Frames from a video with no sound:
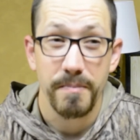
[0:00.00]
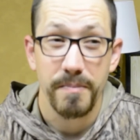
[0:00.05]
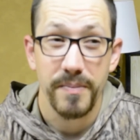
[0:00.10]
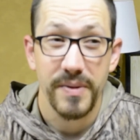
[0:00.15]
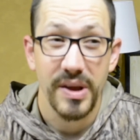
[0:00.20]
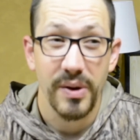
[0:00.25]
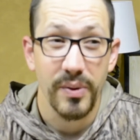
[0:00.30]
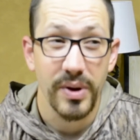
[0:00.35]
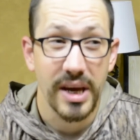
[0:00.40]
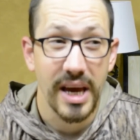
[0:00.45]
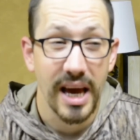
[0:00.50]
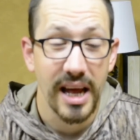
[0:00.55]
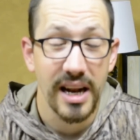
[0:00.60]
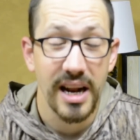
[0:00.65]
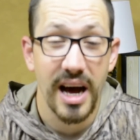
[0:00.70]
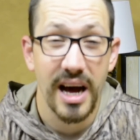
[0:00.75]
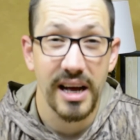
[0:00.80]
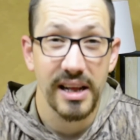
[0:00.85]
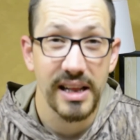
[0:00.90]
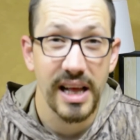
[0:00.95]
that we
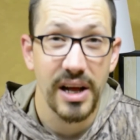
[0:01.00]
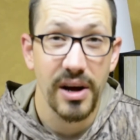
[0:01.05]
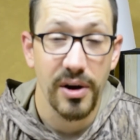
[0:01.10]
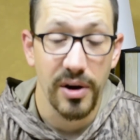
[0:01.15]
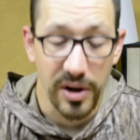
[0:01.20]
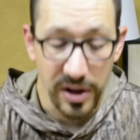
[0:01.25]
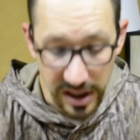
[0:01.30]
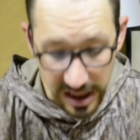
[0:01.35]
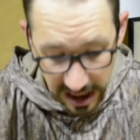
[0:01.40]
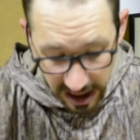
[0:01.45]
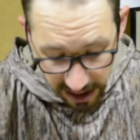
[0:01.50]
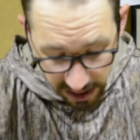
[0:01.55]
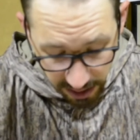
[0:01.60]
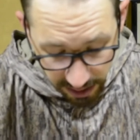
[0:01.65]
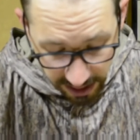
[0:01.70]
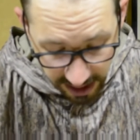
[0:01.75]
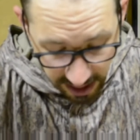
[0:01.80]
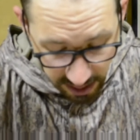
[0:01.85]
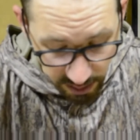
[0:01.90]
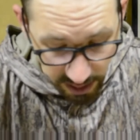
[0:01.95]
cannot let our
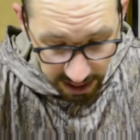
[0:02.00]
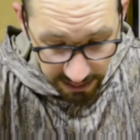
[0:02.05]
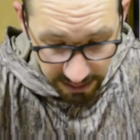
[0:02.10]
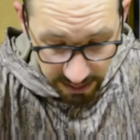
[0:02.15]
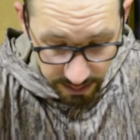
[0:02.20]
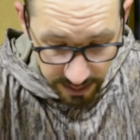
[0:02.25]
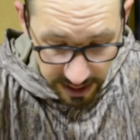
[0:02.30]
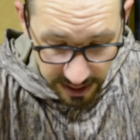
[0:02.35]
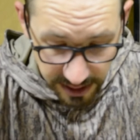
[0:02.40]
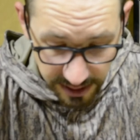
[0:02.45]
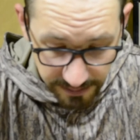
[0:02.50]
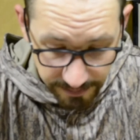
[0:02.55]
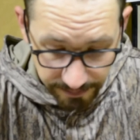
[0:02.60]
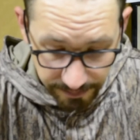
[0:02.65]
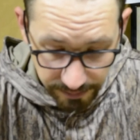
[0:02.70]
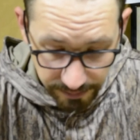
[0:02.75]
ego get away from us.